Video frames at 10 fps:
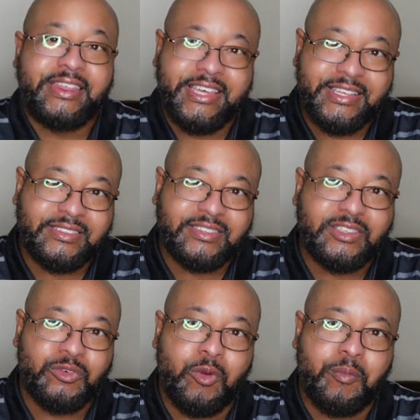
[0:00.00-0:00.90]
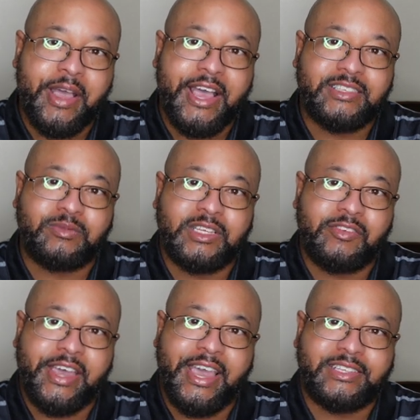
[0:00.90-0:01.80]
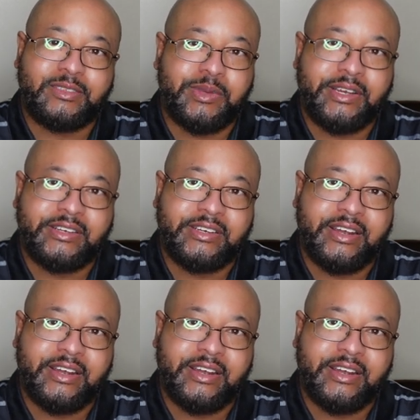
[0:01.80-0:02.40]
This reminds me of Aspen.